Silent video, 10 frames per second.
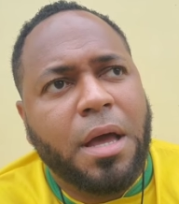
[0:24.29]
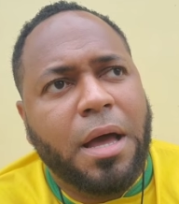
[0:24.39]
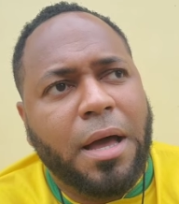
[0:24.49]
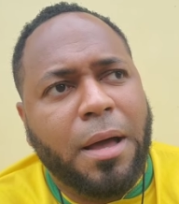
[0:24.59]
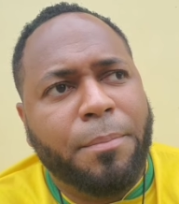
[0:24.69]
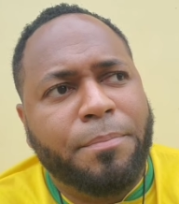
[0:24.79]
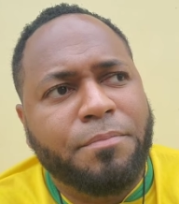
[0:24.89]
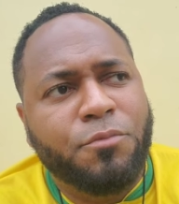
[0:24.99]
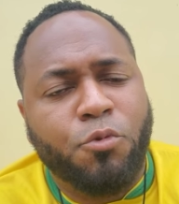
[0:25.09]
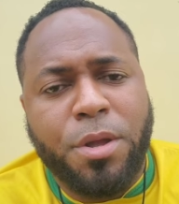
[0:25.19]

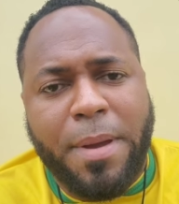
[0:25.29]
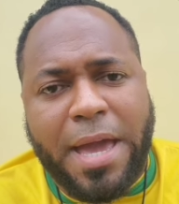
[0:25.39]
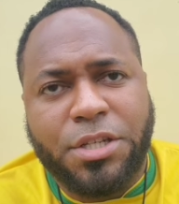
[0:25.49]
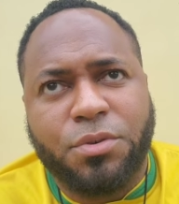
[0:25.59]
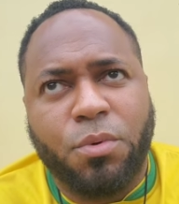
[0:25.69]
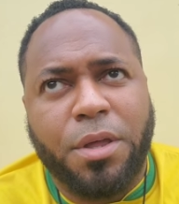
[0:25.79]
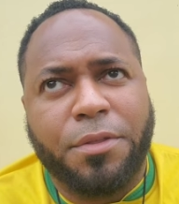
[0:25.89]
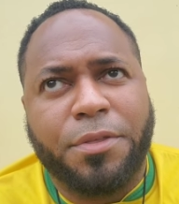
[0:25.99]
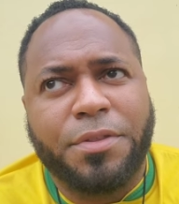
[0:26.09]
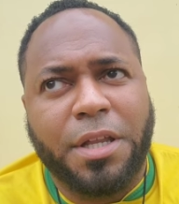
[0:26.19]
rematch
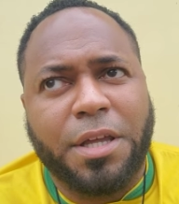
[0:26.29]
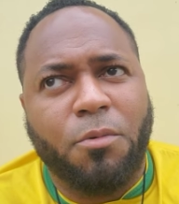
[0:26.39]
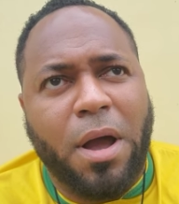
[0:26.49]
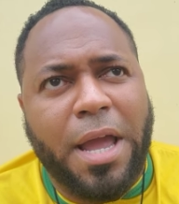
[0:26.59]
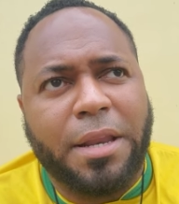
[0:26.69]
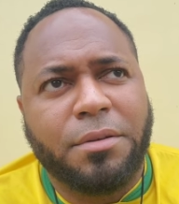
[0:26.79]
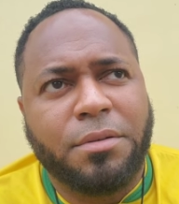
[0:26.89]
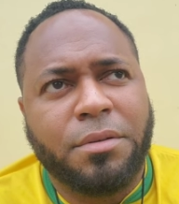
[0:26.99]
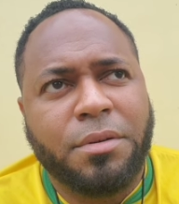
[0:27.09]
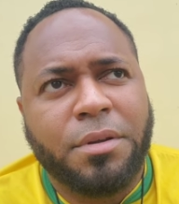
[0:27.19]
with Dylan White
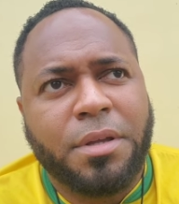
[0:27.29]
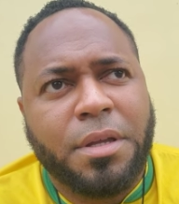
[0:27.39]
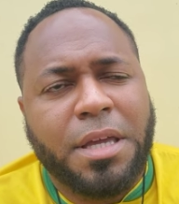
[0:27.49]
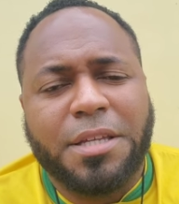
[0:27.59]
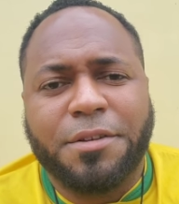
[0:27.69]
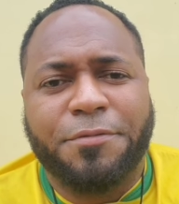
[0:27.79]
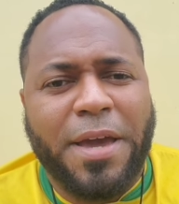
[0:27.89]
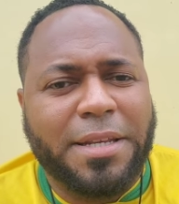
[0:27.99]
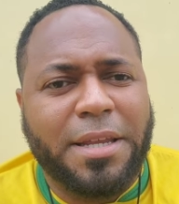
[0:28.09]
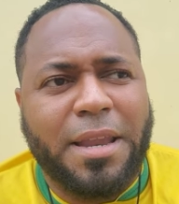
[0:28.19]
is
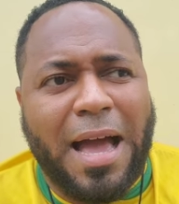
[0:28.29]
affected.